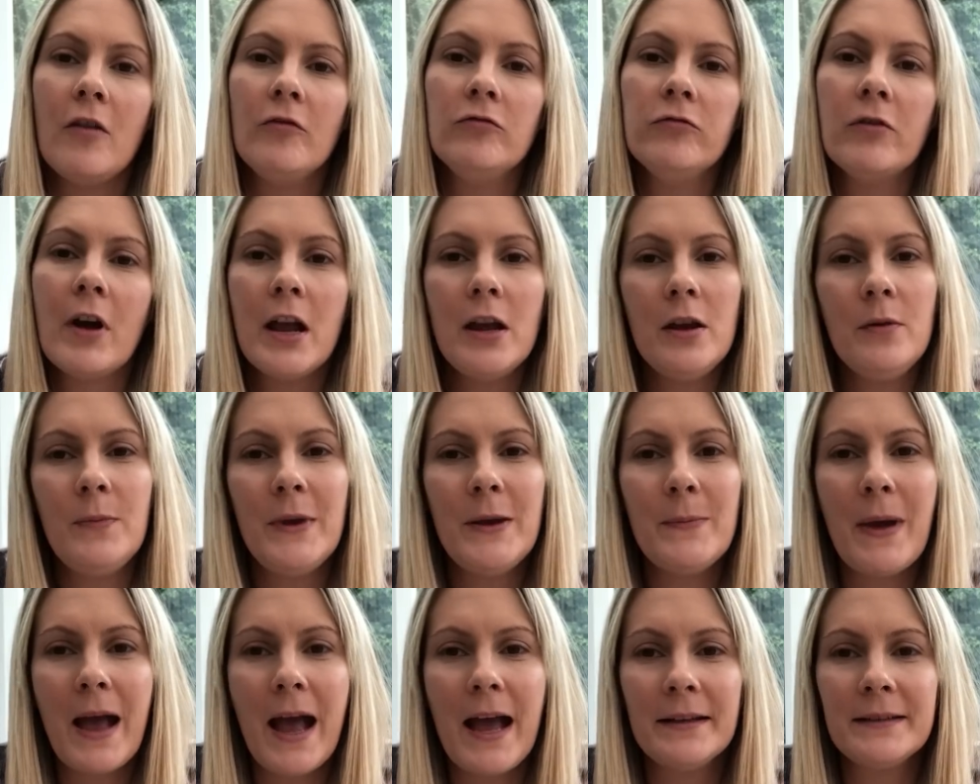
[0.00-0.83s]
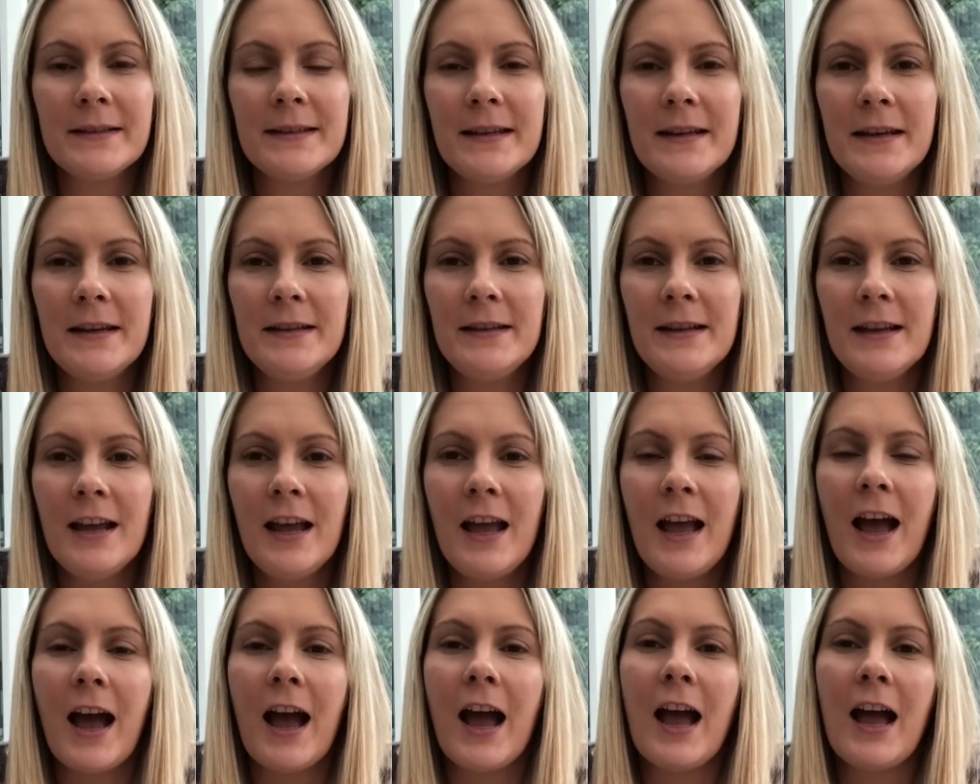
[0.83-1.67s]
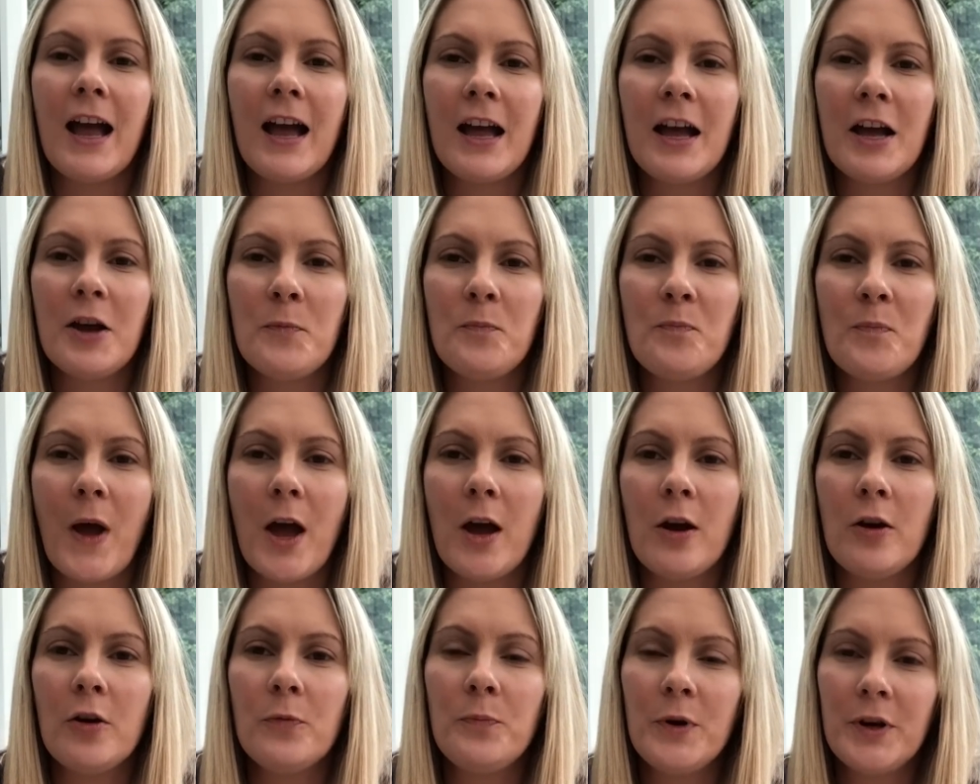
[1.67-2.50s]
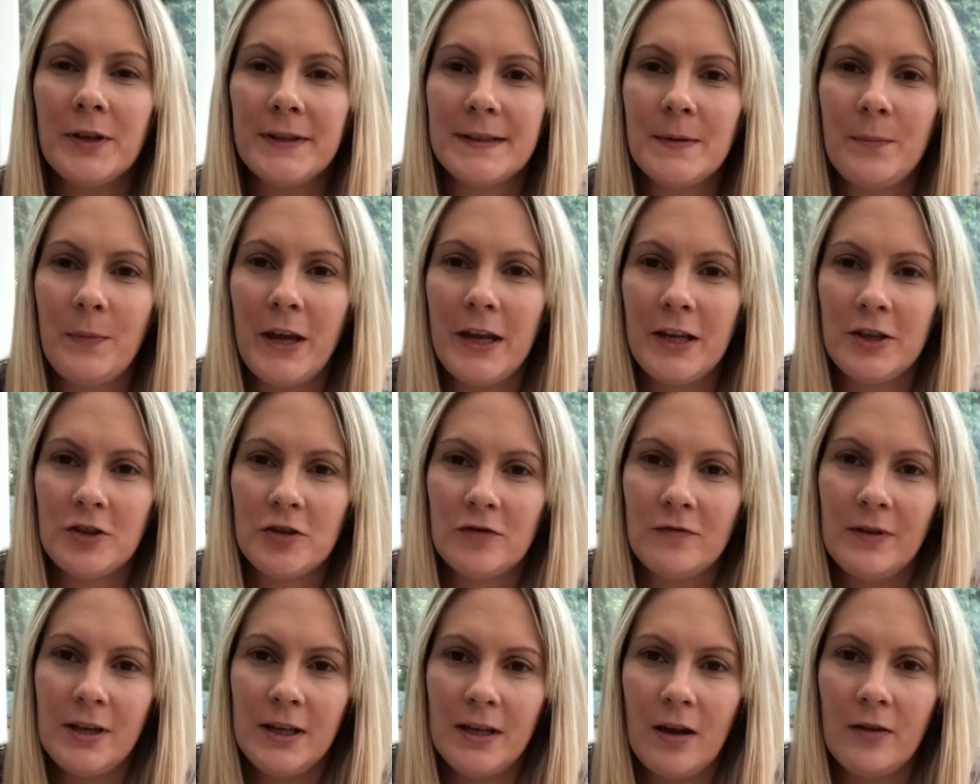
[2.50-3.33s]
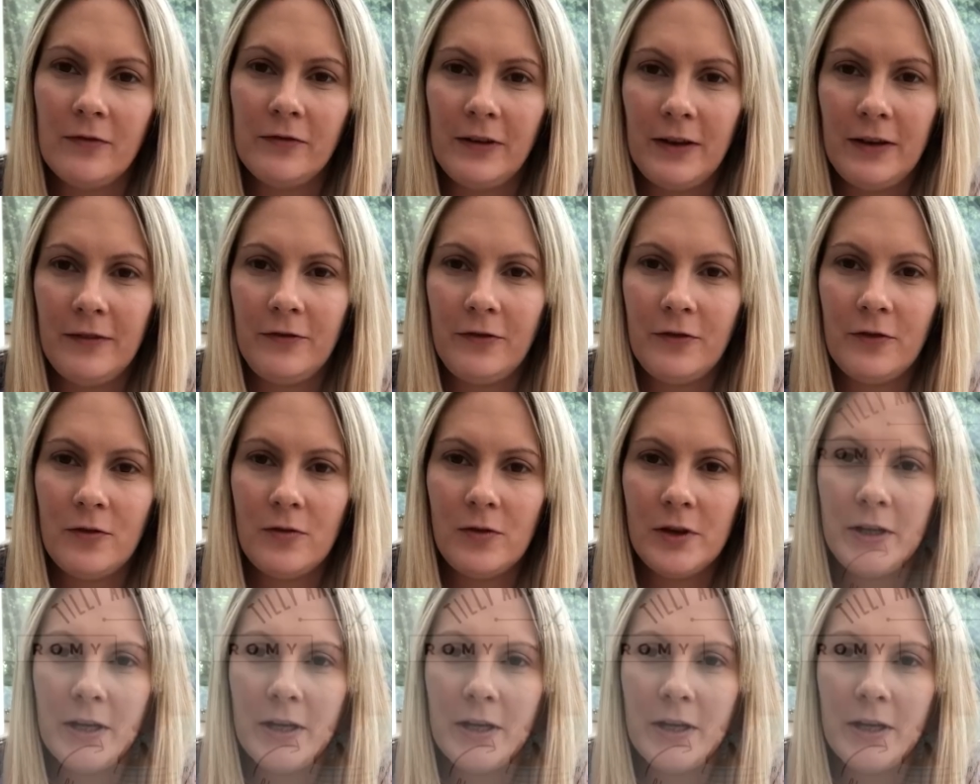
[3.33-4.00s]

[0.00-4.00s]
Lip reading: Romy pattern. I'll put a picture in of it for